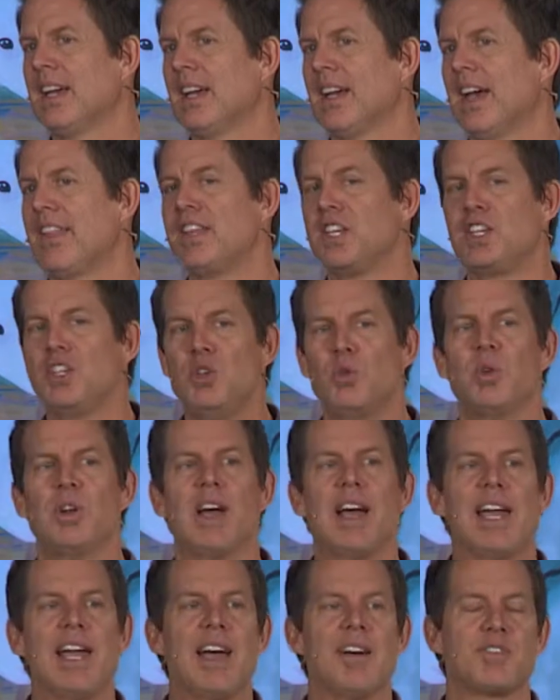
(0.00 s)
I think you and
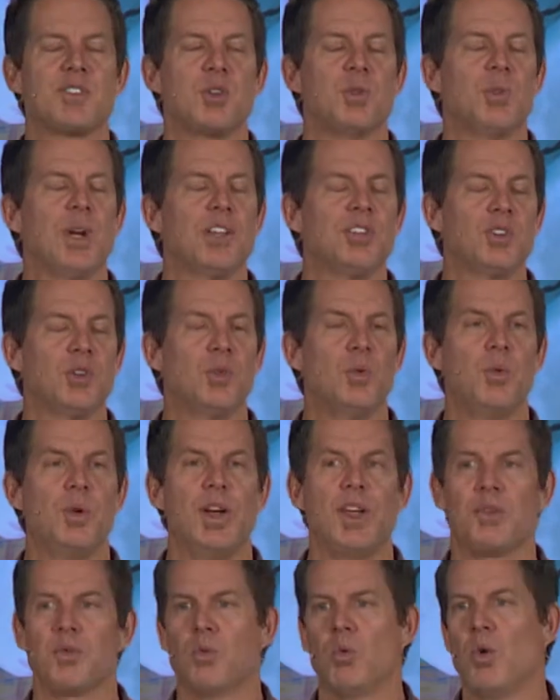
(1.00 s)
I have to wrestle
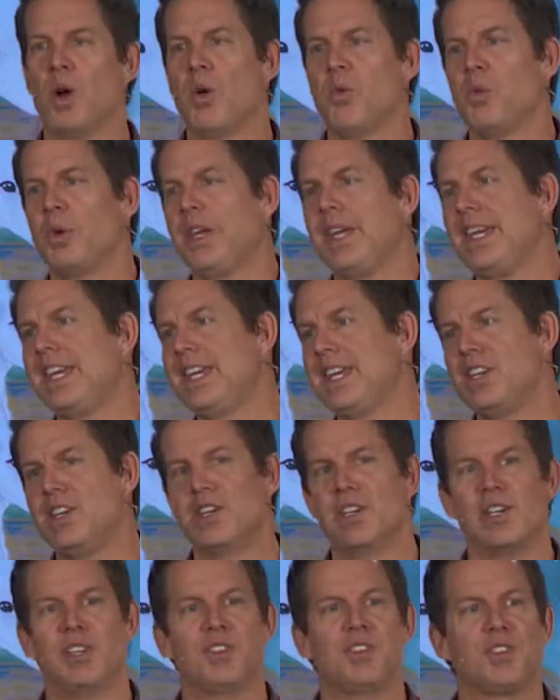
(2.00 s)
with what we
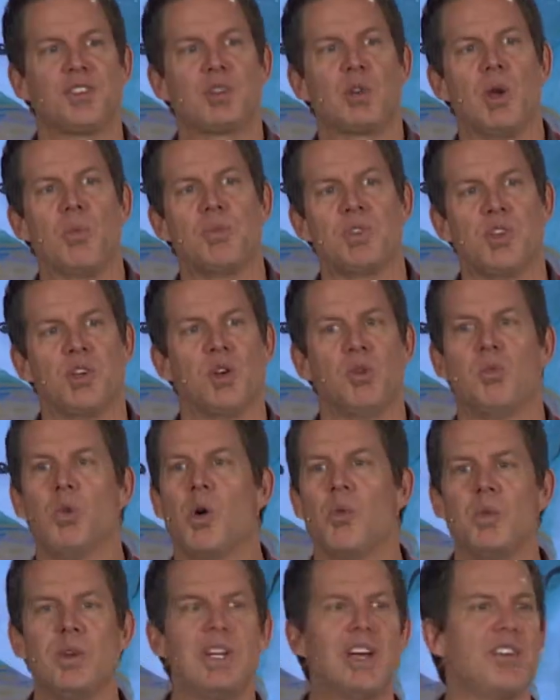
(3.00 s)
hear in Scripture and
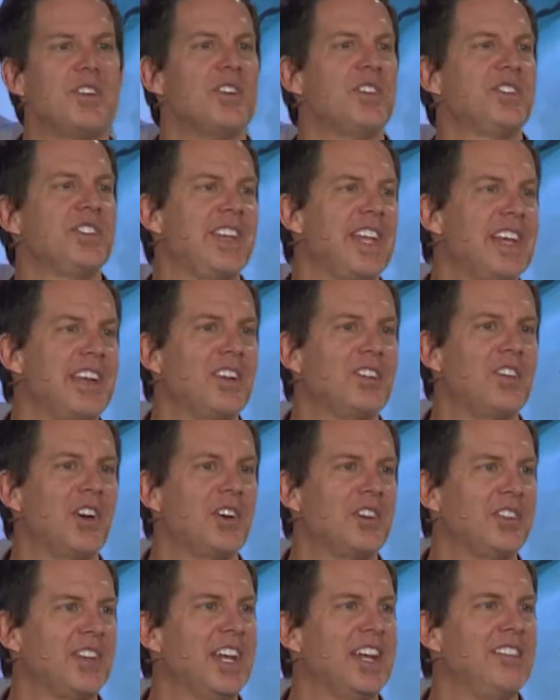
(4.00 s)
what we understand as our
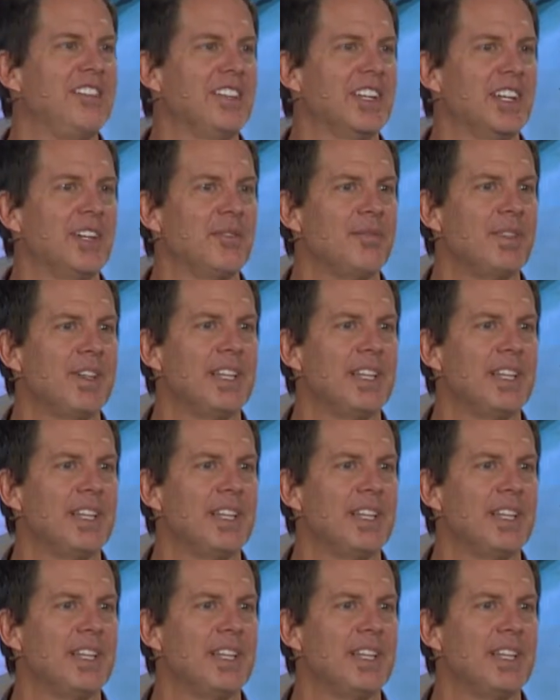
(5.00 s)
Savior.